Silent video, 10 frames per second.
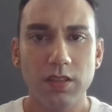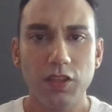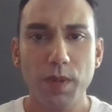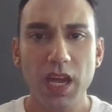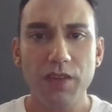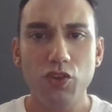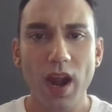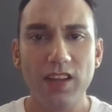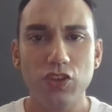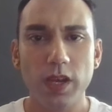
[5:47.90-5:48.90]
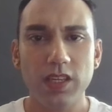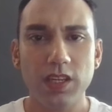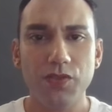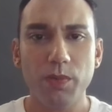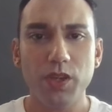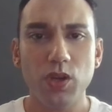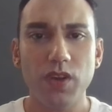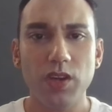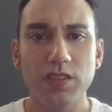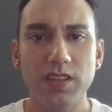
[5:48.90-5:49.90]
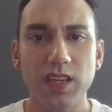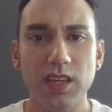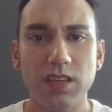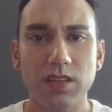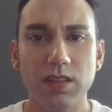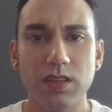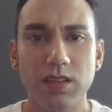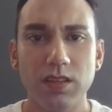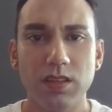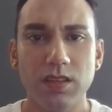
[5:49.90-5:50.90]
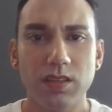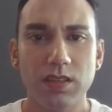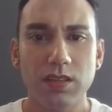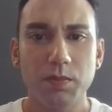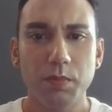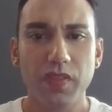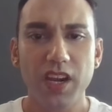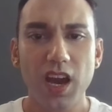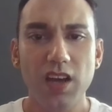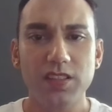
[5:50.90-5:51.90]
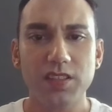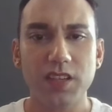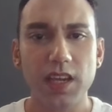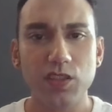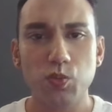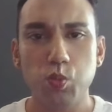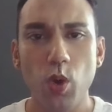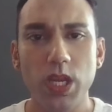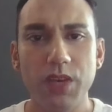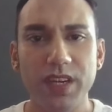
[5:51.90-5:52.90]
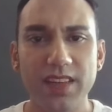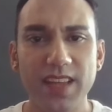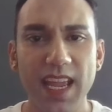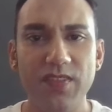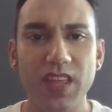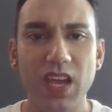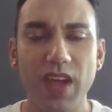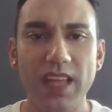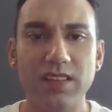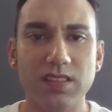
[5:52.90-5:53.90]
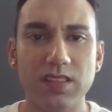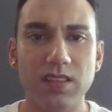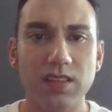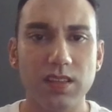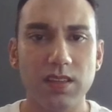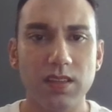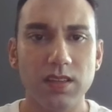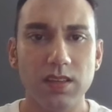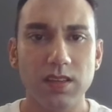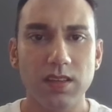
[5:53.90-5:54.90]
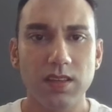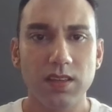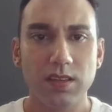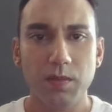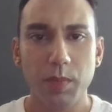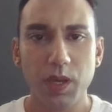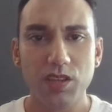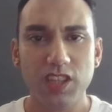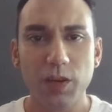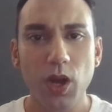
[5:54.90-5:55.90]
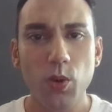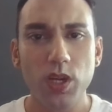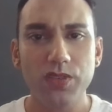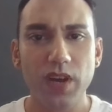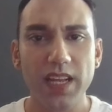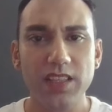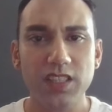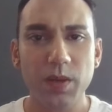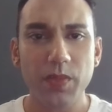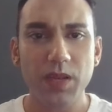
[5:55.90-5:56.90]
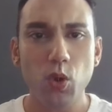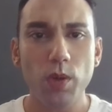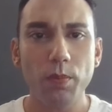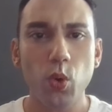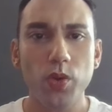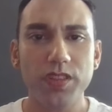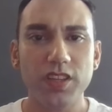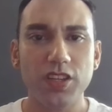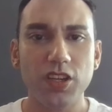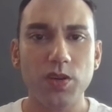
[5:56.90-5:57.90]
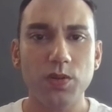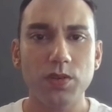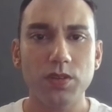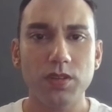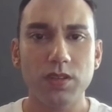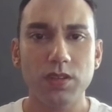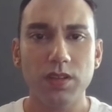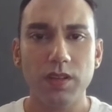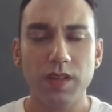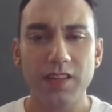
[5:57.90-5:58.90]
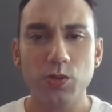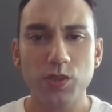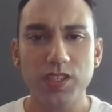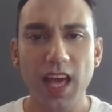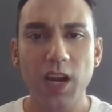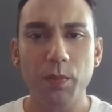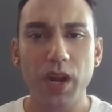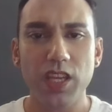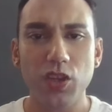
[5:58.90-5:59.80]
You may have graduated from university, but the narcissist won't even attend the event, because they will always find something more important to do than to celebrate